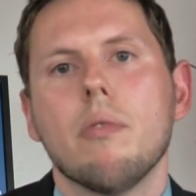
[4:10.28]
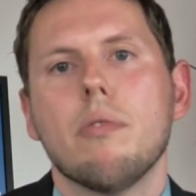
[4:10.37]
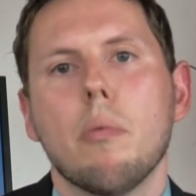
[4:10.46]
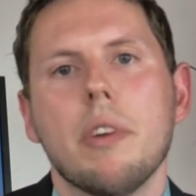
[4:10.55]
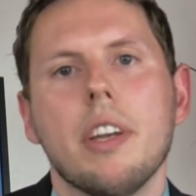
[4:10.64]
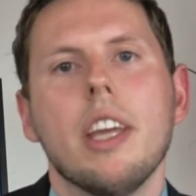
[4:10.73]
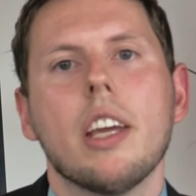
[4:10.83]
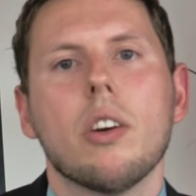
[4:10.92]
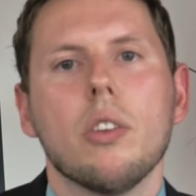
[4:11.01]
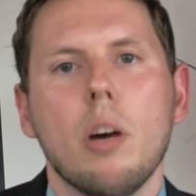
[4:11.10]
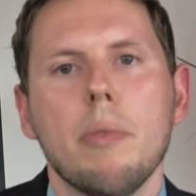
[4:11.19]
From an
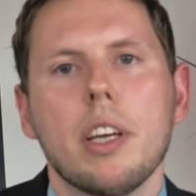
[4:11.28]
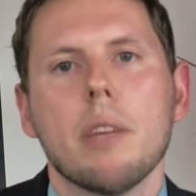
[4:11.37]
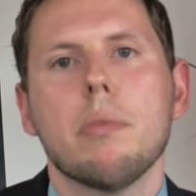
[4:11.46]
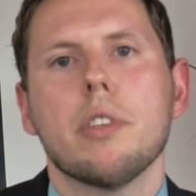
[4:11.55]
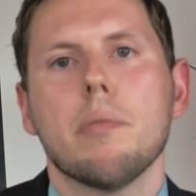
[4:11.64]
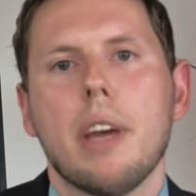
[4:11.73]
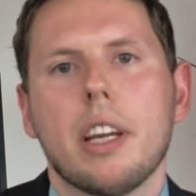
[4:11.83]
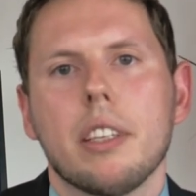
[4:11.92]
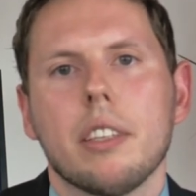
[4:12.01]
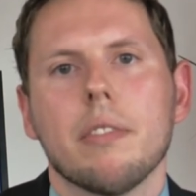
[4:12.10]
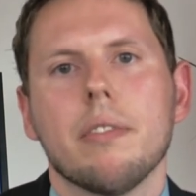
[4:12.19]
economic
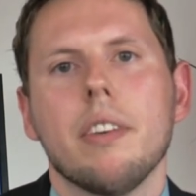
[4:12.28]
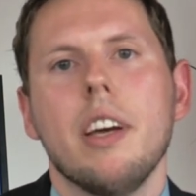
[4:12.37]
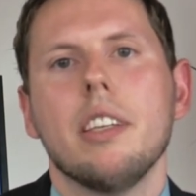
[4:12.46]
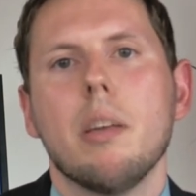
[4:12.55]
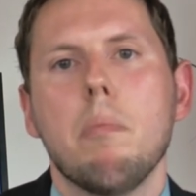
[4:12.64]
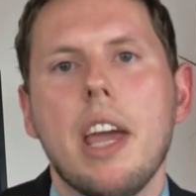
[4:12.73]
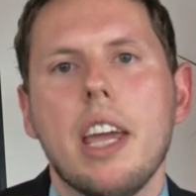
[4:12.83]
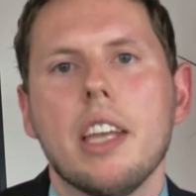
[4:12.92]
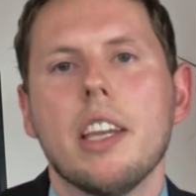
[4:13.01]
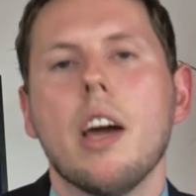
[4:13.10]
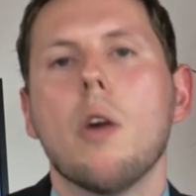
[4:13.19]
perspective, the
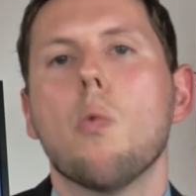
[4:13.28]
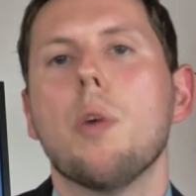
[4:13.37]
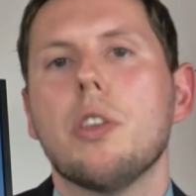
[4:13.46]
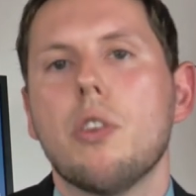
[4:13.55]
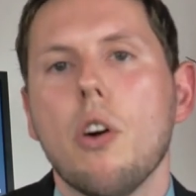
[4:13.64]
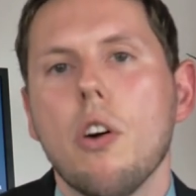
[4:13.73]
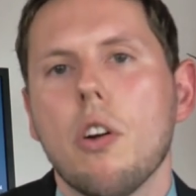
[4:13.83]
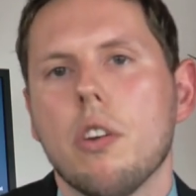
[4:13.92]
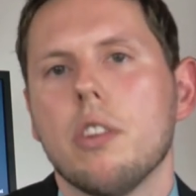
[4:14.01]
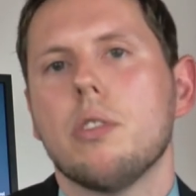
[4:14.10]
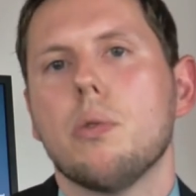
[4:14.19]
main
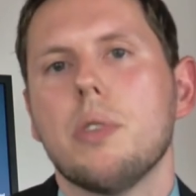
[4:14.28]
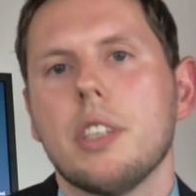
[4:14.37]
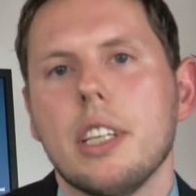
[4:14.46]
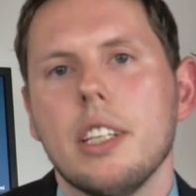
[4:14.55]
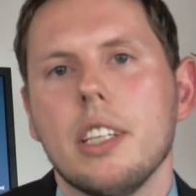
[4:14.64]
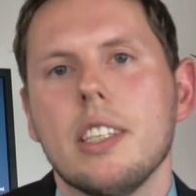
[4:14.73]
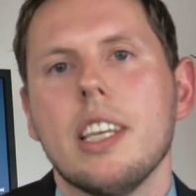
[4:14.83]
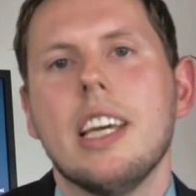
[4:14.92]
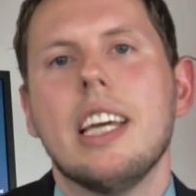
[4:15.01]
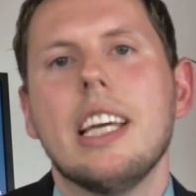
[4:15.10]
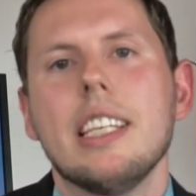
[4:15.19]
return to skills
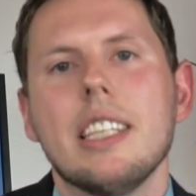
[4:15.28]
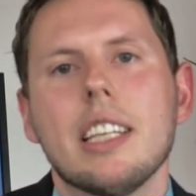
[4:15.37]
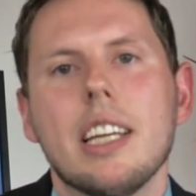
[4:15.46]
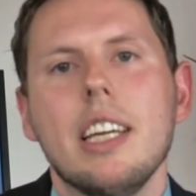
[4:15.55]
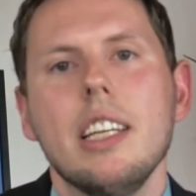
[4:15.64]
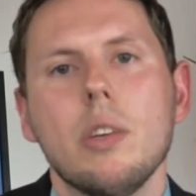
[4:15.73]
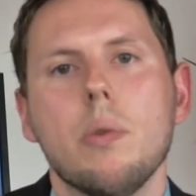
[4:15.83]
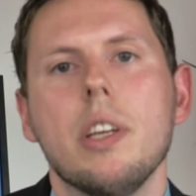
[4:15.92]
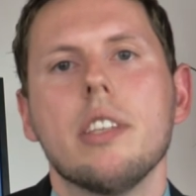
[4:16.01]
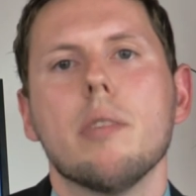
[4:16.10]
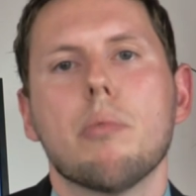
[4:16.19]
is an
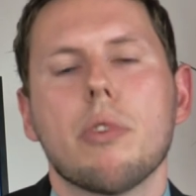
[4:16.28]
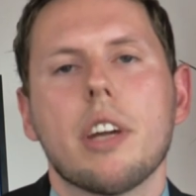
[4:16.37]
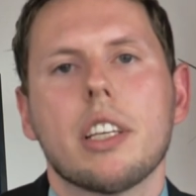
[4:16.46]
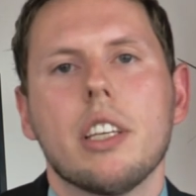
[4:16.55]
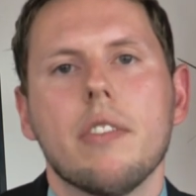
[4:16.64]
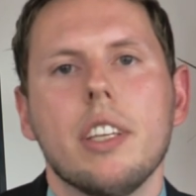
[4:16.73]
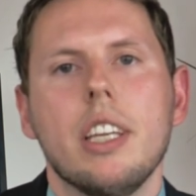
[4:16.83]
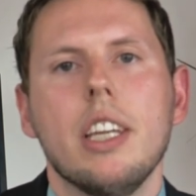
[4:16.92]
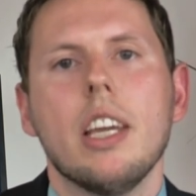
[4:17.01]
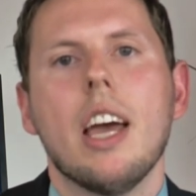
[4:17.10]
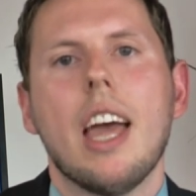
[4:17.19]
increase in
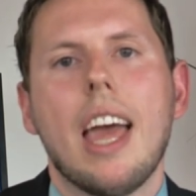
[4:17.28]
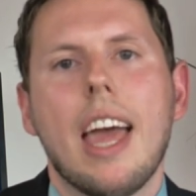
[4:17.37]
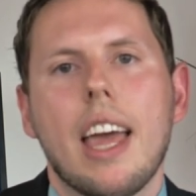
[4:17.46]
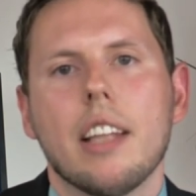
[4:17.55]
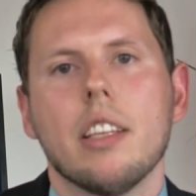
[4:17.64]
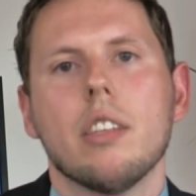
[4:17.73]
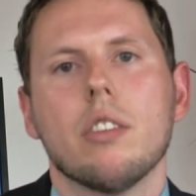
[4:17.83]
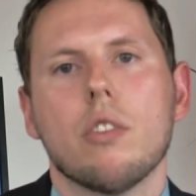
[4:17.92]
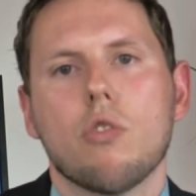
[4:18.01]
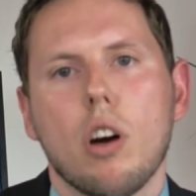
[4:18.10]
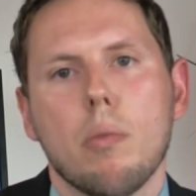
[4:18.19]
productivity at the
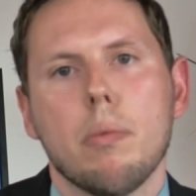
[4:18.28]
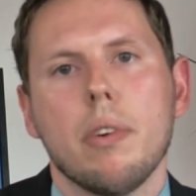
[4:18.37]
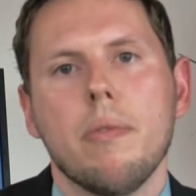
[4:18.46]
job.